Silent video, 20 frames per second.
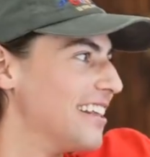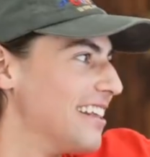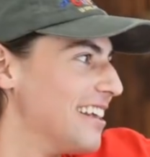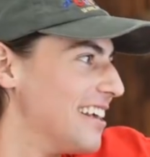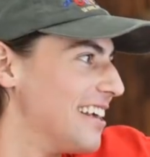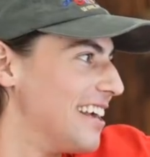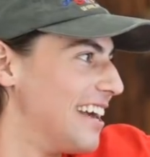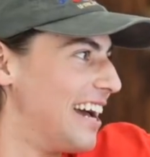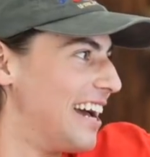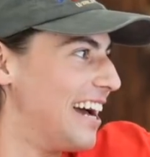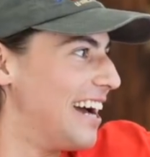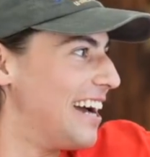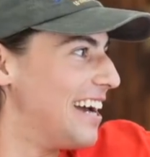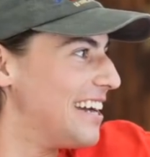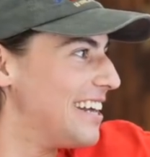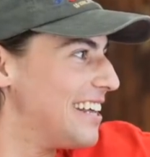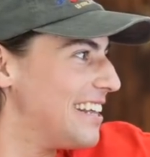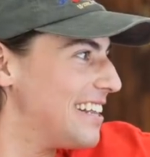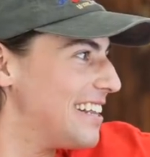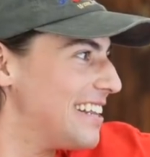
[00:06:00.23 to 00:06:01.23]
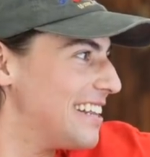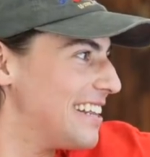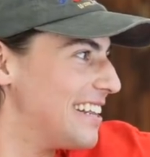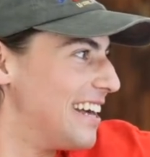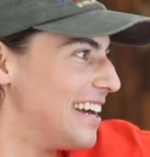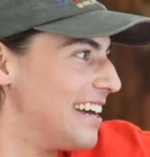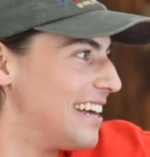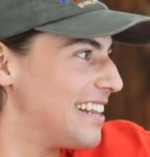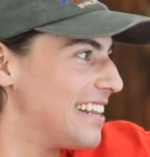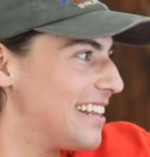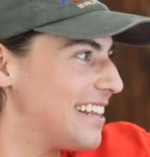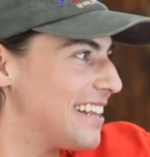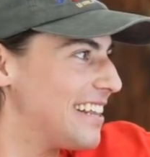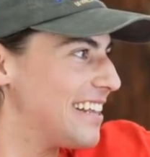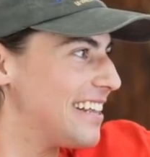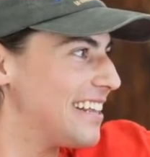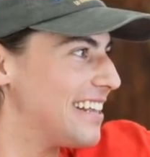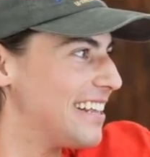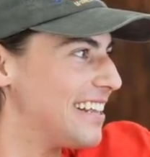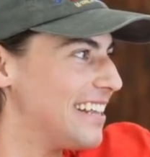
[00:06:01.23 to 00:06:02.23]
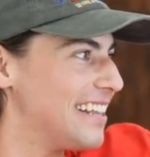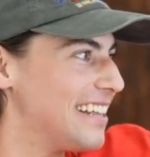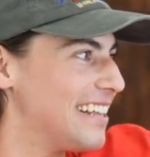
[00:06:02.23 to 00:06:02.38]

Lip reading: (silent)